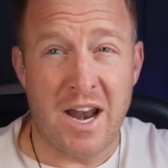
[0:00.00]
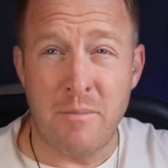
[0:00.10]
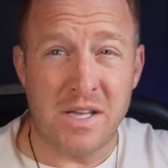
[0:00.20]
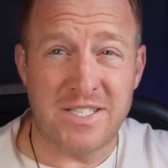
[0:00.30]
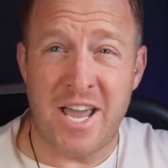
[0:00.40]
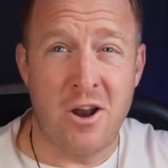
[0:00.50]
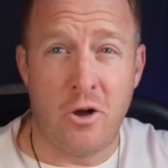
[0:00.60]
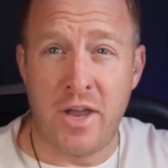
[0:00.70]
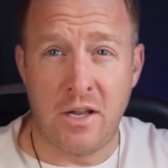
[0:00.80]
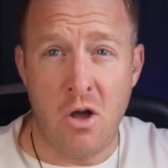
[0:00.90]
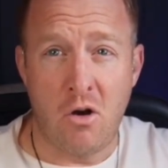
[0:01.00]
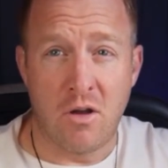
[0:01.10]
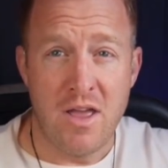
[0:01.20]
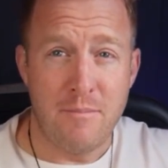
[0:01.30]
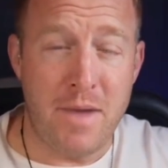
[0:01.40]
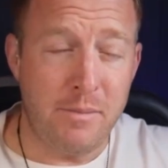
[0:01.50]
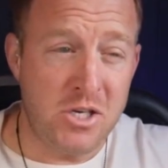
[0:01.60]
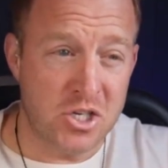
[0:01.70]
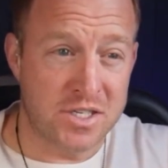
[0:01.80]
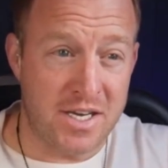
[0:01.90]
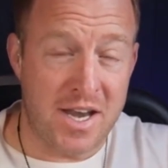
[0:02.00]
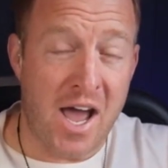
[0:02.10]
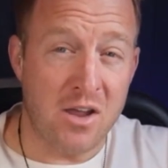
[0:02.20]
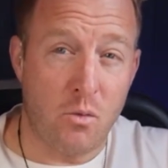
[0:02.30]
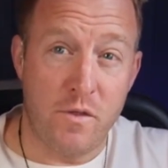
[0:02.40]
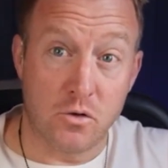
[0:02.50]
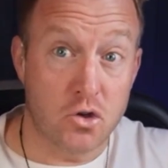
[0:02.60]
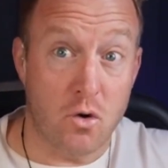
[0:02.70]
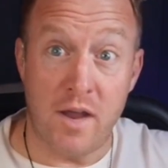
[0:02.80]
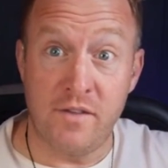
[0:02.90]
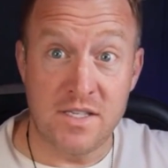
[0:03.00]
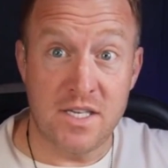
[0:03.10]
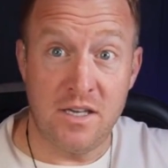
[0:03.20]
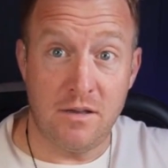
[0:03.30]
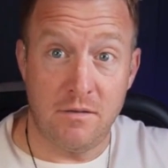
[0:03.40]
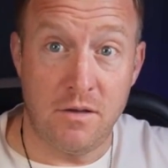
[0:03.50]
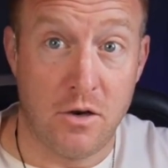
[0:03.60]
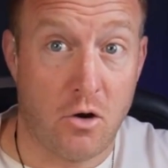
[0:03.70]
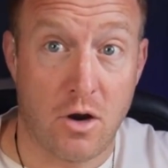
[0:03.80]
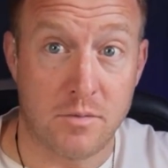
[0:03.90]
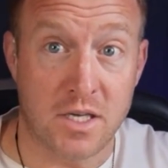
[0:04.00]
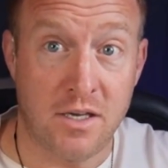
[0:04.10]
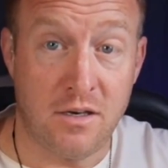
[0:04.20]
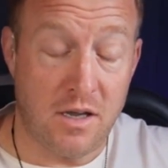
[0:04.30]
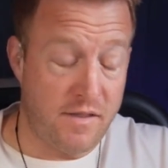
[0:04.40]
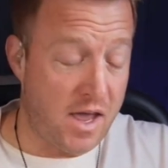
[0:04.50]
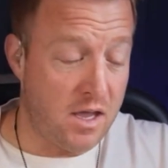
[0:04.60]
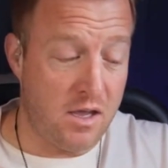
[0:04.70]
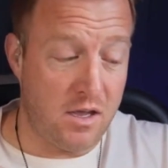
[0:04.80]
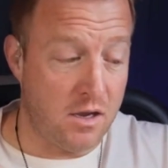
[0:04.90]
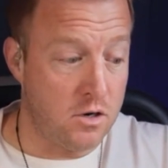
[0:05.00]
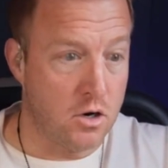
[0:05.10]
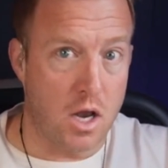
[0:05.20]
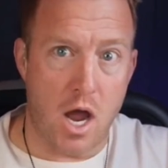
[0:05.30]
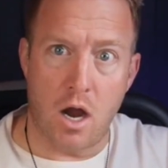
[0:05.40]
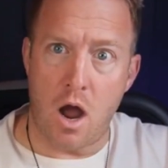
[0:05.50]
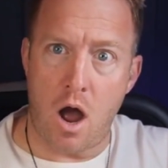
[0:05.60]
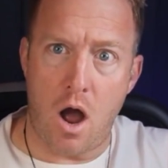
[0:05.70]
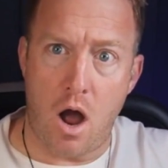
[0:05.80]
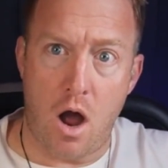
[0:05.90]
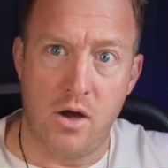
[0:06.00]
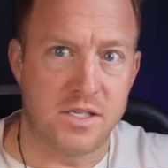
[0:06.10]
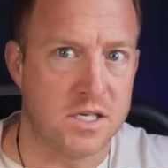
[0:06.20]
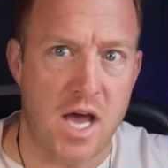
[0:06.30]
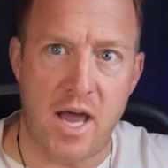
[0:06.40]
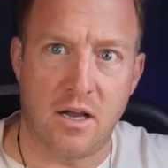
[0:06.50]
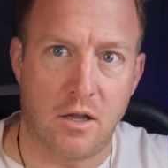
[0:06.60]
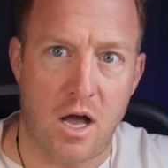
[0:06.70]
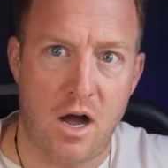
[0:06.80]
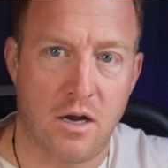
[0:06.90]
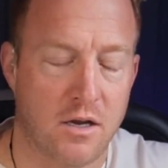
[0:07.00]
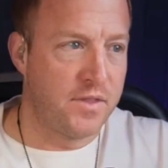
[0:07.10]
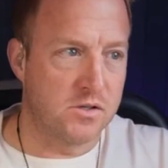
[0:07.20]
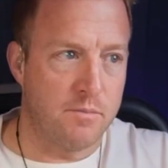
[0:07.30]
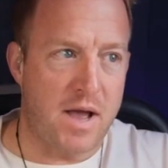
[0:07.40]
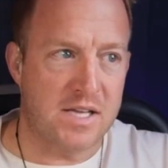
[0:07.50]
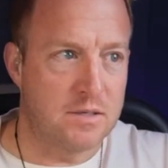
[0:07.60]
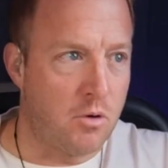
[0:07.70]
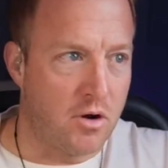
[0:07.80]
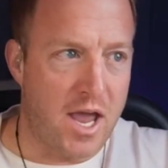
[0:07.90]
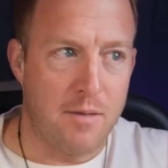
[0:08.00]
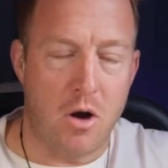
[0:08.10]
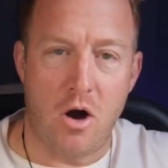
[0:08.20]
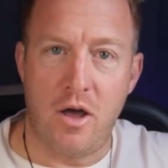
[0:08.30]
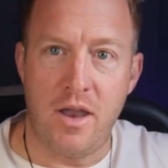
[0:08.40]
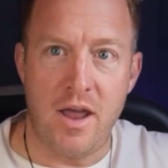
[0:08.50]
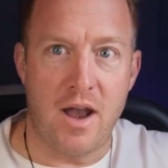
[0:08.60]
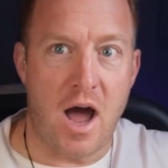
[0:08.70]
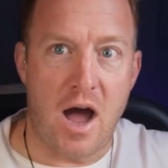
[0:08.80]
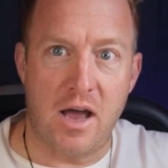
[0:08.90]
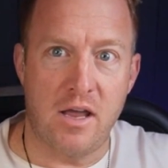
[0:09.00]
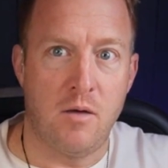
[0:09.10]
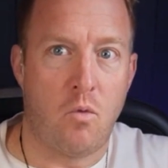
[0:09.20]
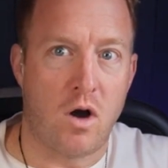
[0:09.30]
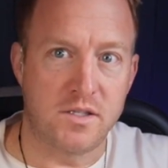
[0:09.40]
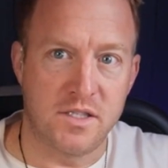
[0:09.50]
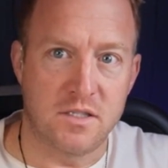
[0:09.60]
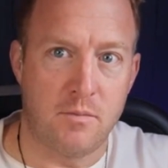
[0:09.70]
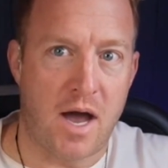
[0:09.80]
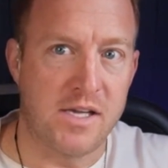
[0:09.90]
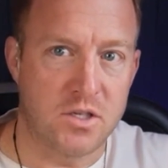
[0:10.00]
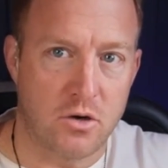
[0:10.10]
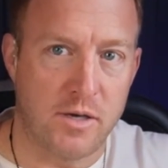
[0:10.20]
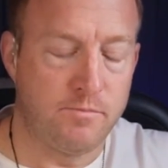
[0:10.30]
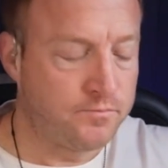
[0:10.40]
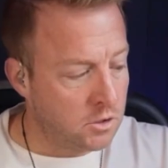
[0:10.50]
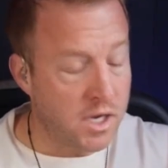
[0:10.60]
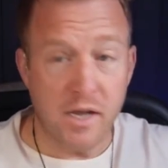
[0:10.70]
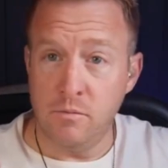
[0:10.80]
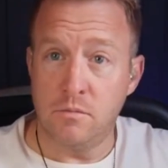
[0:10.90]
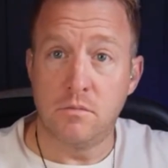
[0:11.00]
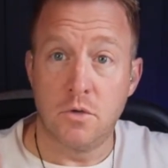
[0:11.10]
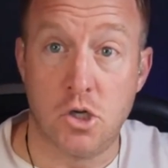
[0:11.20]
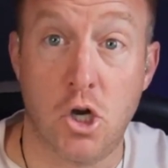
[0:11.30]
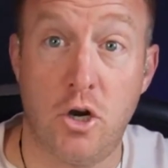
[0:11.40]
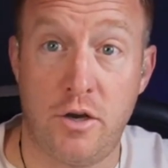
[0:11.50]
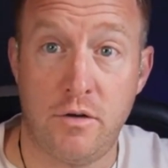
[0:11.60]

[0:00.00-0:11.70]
And I'm not saying all day long, maybe just at night when those cravings hit, you know what I'm saying? And they hit and you're like, oh, it's 9 o'clock, there's a basketball game on and I am wanting some ice cream. Okay, good.